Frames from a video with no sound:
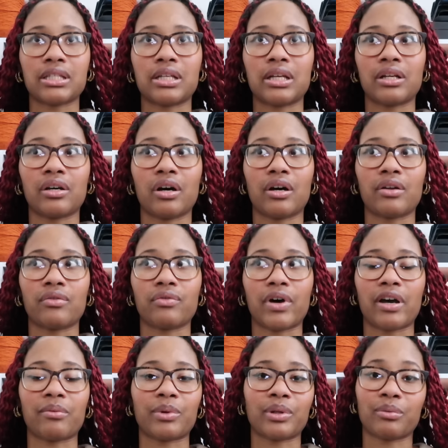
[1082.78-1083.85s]
it's knitted on
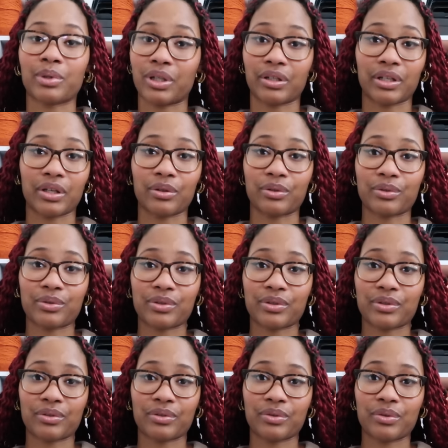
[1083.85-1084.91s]
5mm
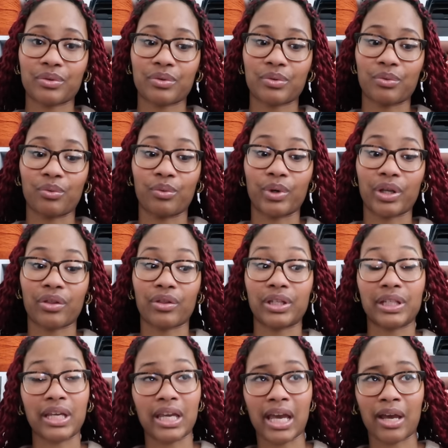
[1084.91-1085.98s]
needles with
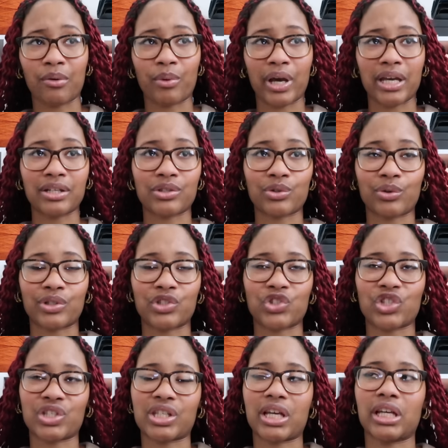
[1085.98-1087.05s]
DK weight, so it's
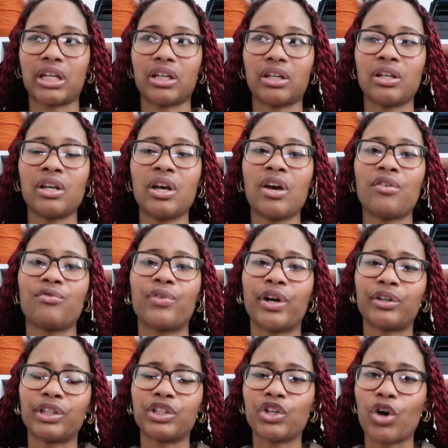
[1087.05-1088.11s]
just like a
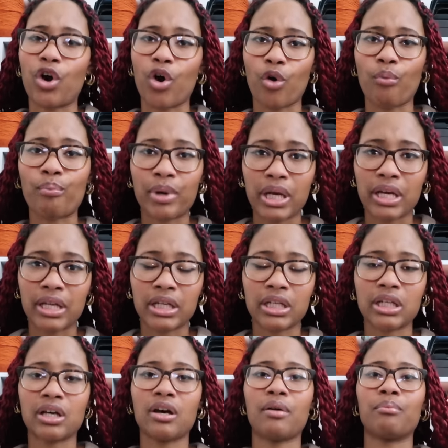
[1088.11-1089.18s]
very
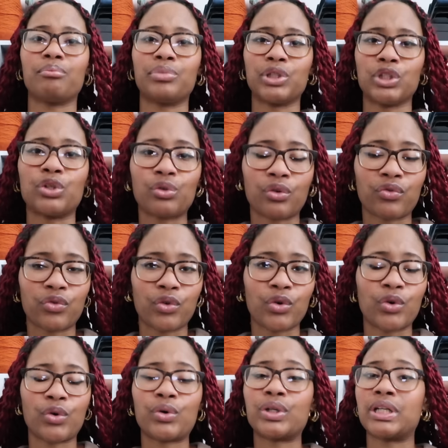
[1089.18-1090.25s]
open,
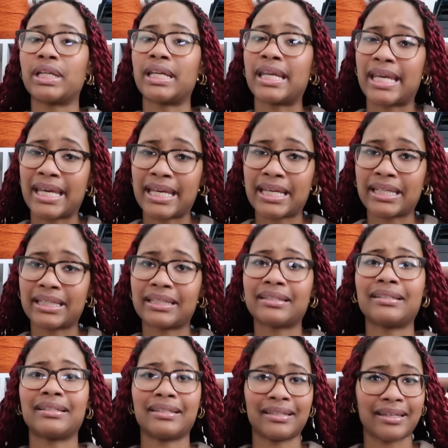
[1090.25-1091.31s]
beautiful knit.
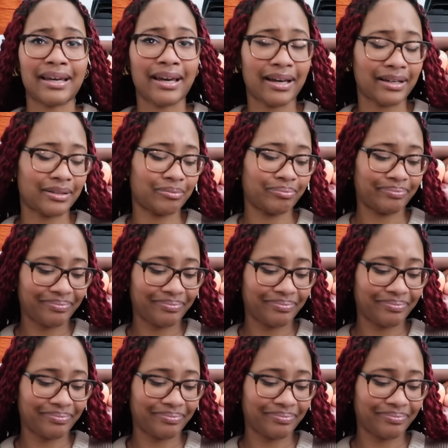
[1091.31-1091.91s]
Yeah,